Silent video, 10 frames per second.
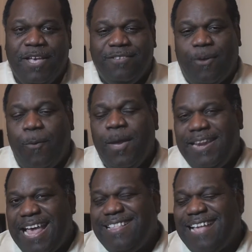So
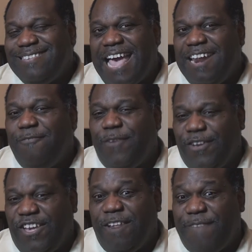that's kind of a
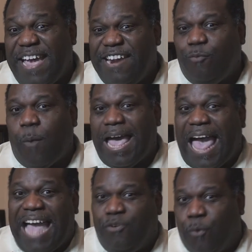good advantage why
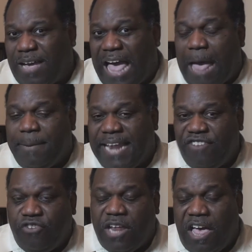I do a
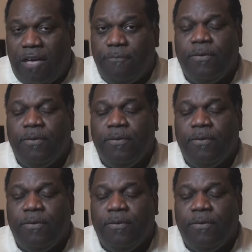combination of